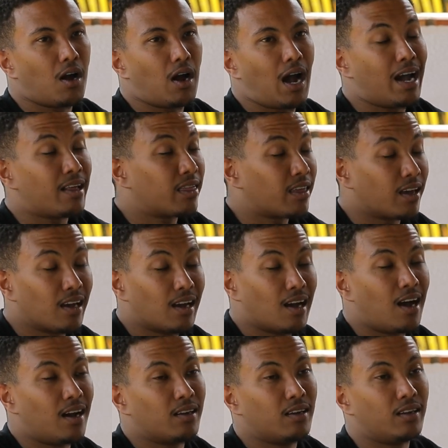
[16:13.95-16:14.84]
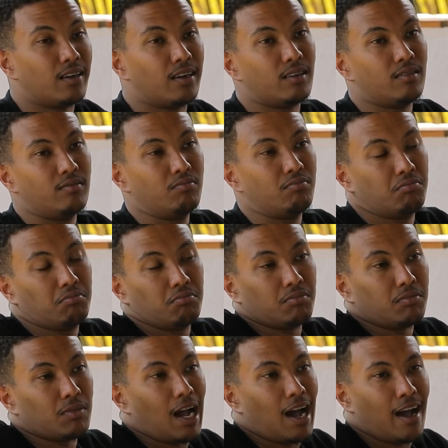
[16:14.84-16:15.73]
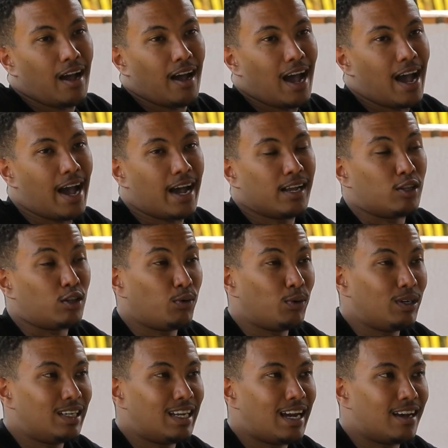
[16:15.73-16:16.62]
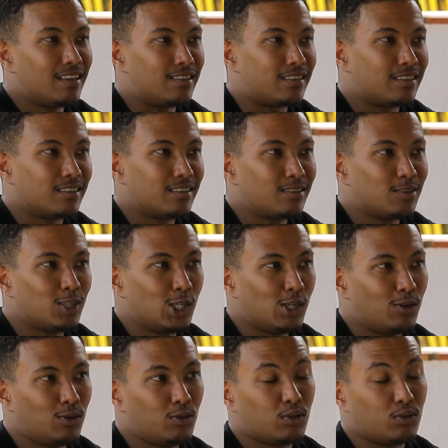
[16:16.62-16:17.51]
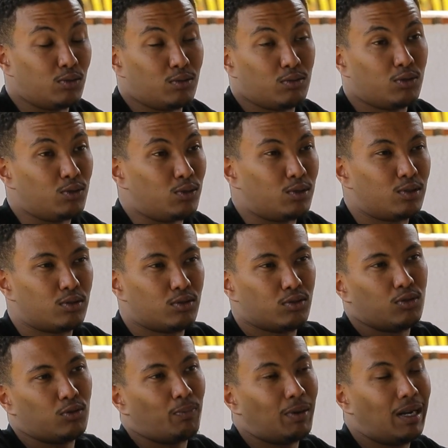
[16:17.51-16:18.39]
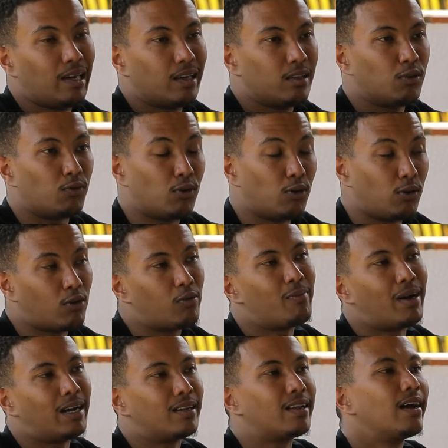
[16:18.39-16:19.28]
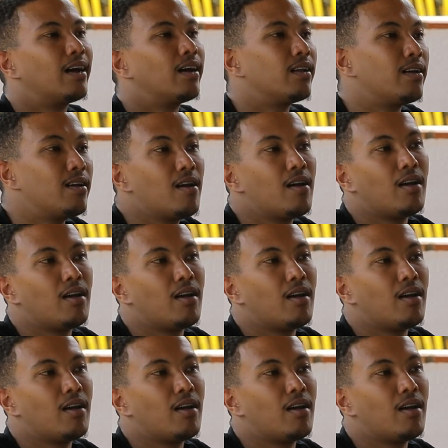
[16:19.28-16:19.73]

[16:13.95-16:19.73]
I thank God that I had 3 dads, you know, to play the role of my dad.